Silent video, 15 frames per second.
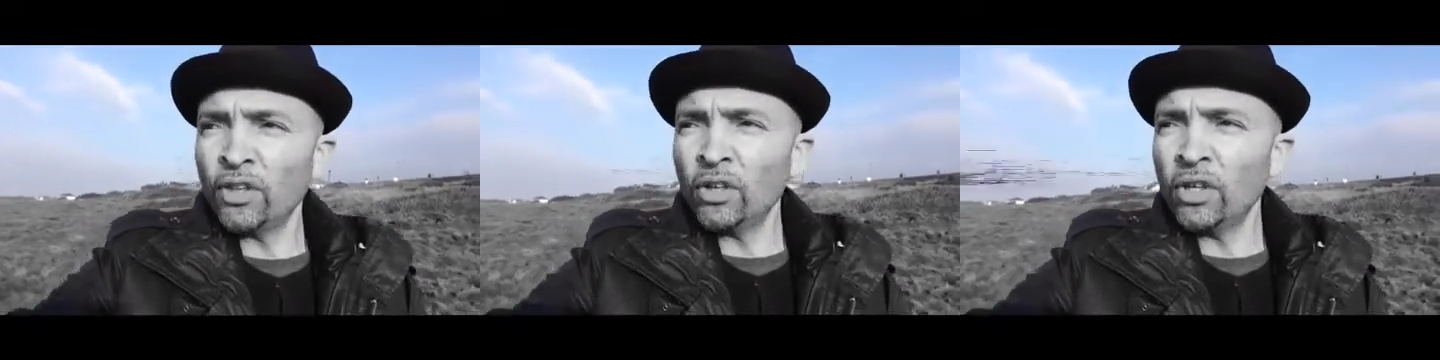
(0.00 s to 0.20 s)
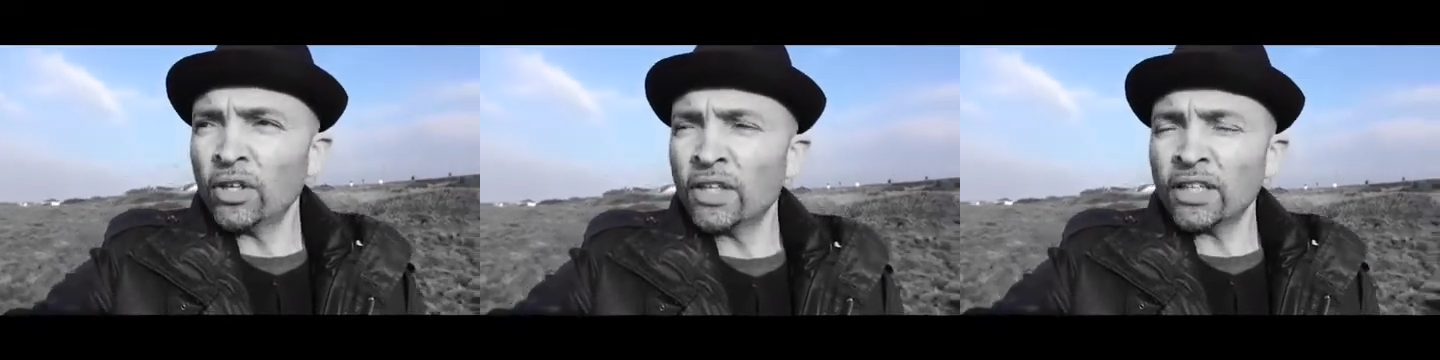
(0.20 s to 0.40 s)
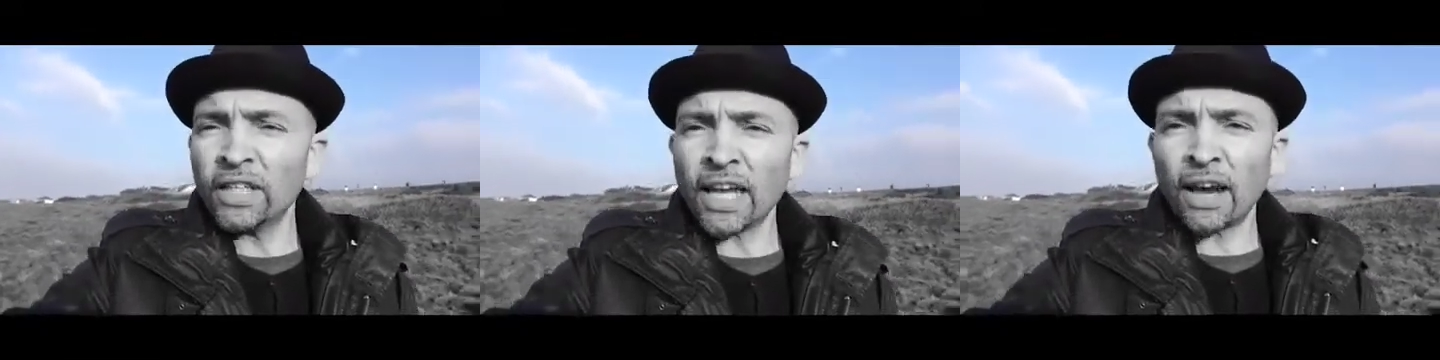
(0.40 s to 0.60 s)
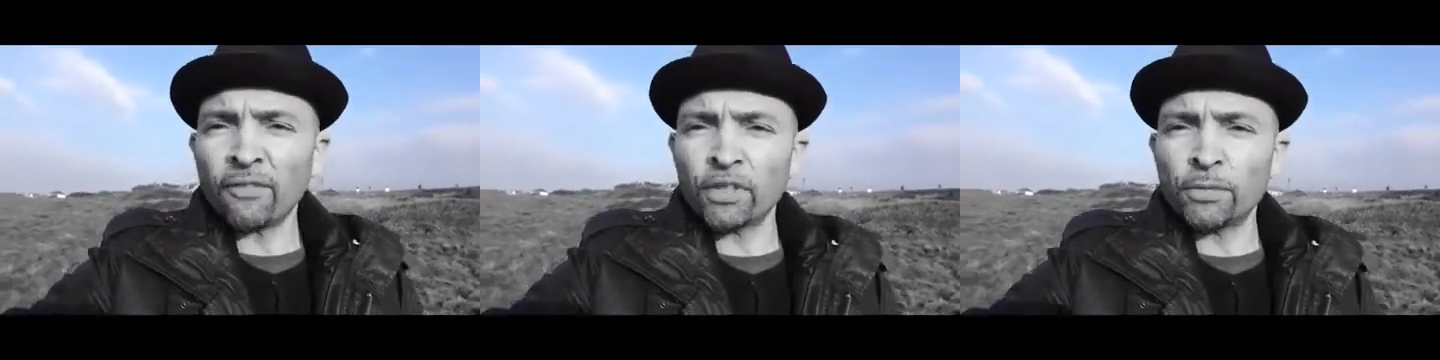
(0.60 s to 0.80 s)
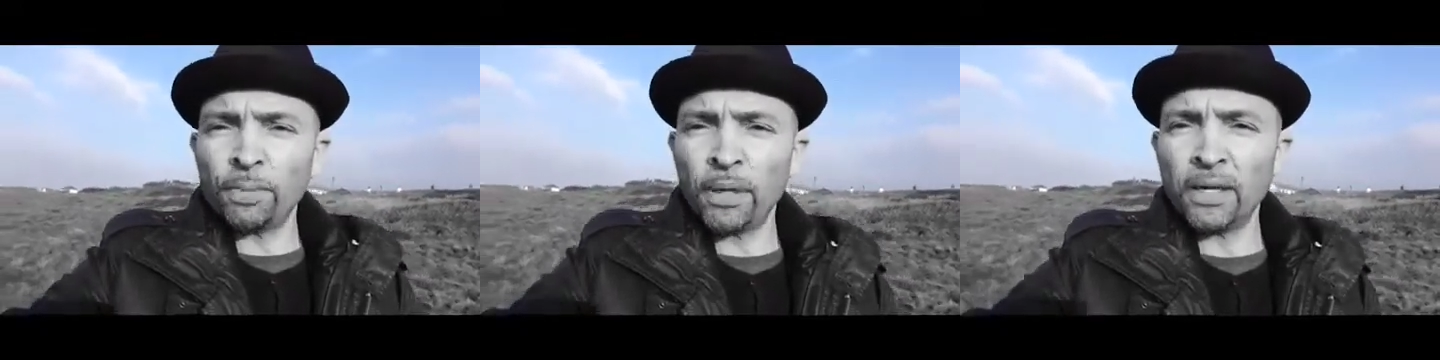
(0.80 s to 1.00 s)
you look at the
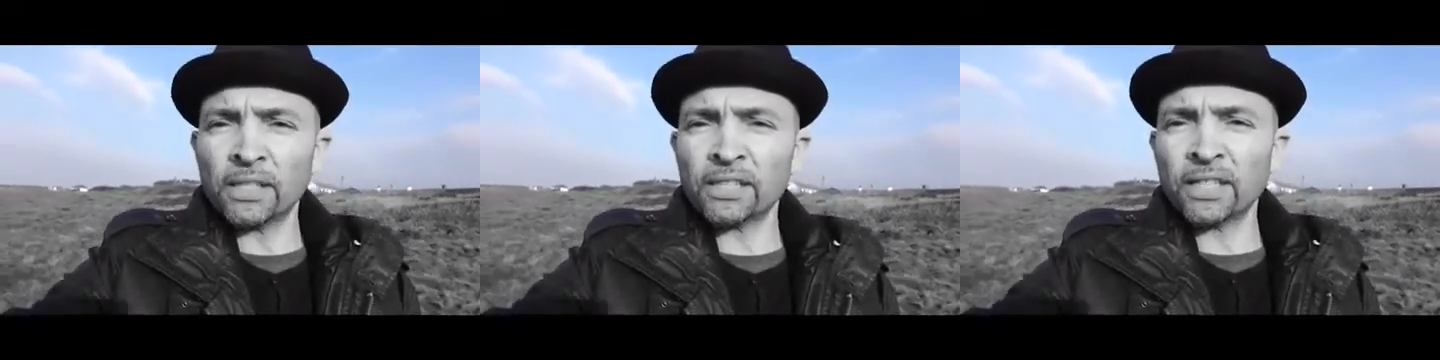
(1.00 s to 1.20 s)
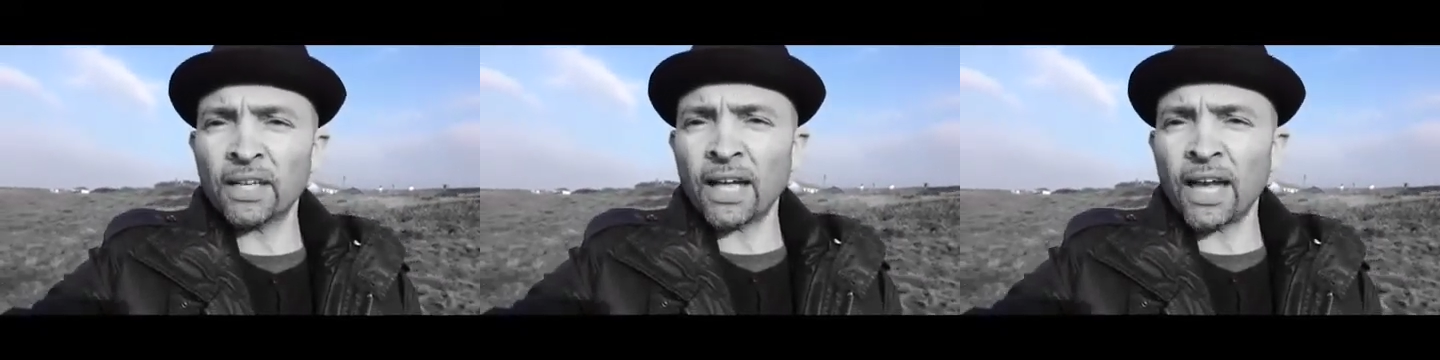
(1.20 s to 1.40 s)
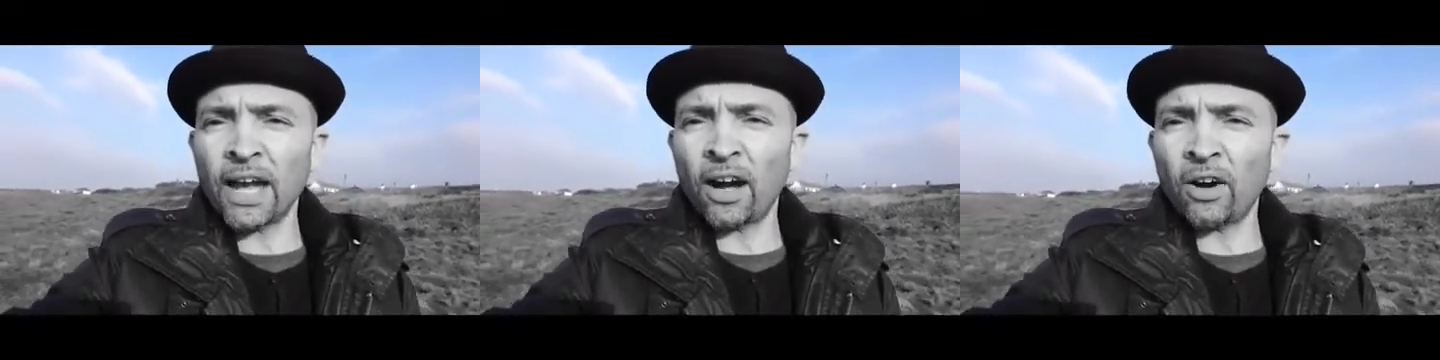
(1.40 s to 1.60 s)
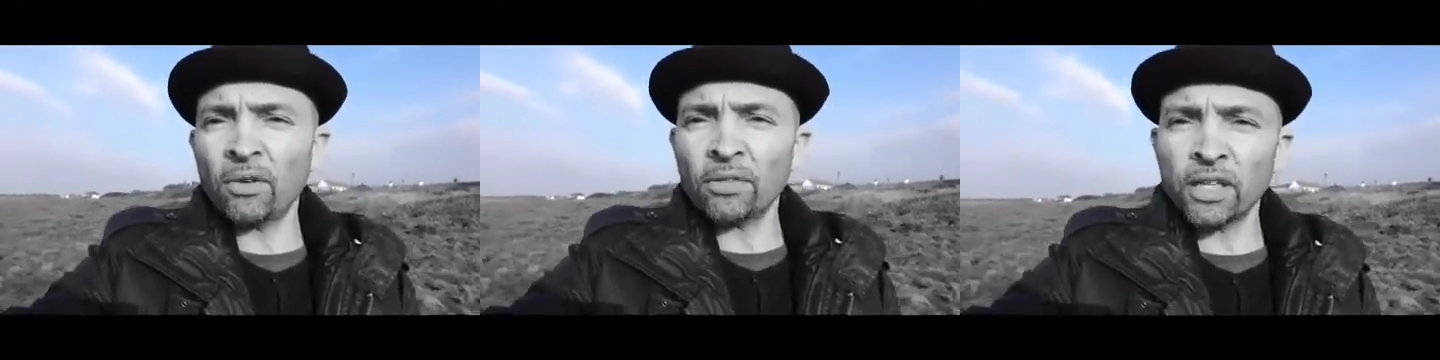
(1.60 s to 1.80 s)
average person now,